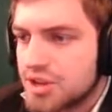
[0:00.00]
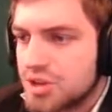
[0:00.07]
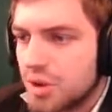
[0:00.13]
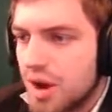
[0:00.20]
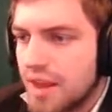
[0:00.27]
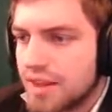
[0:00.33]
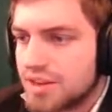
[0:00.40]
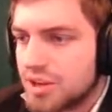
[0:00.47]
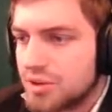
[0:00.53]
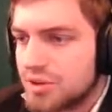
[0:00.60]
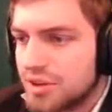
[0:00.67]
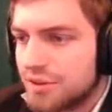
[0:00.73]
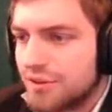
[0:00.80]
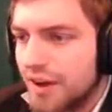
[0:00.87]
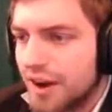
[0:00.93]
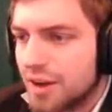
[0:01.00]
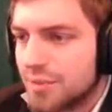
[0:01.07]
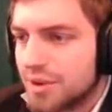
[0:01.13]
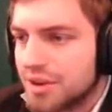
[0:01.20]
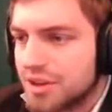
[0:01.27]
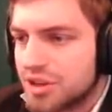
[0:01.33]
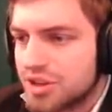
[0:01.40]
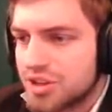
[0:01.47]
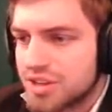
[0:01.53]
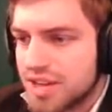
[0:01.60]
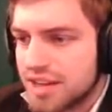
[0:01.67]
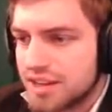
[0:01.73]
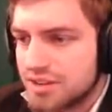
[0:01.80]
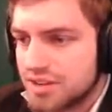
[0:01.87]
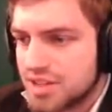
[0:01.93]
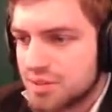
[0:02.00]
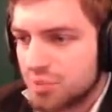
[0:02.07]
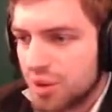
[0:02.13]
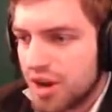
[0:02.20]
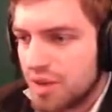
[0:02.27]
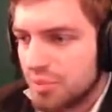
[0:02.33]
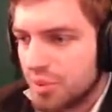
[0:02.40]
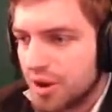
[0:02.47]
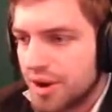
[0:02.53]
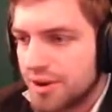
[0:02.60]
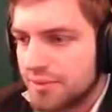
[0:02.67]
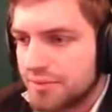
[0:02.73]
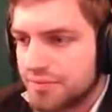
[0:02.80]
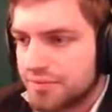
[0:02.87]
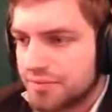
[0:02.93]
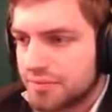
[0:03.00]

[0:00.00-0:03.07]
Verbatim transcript: So I like to use the fire ability just because I can spray and pray.